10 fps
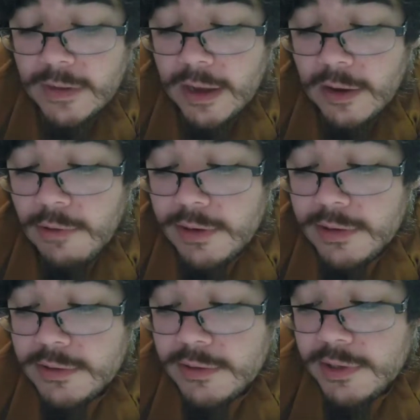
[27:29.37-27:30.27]
I
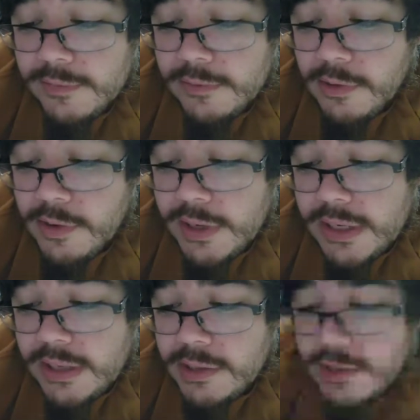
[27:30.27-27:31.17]
wanted to give
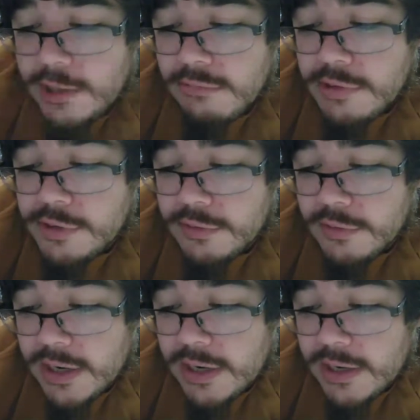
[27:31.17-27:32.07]
drawing them a
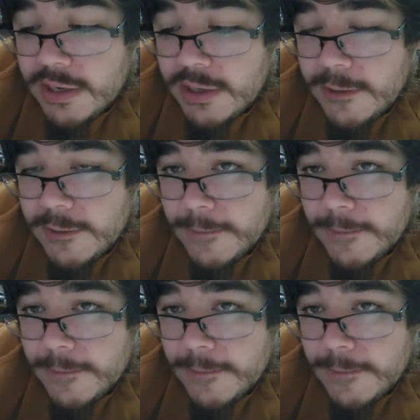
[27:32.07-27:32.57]
try.